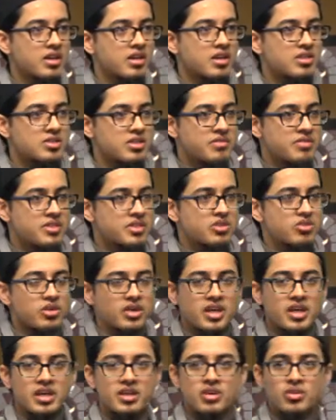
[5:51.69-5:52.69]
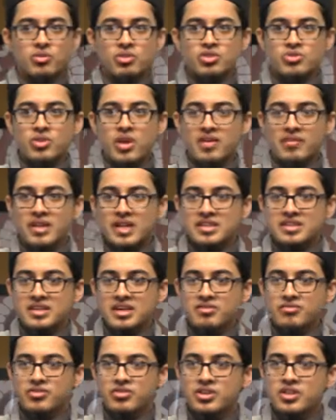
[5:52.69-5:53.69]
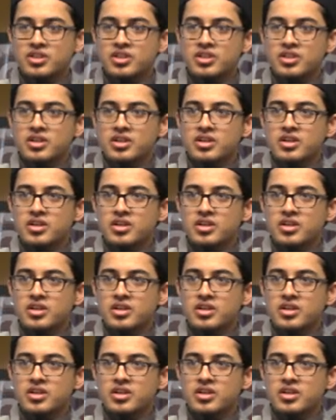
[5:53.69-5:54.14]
Is everything okay? What'd you have last night for dinner?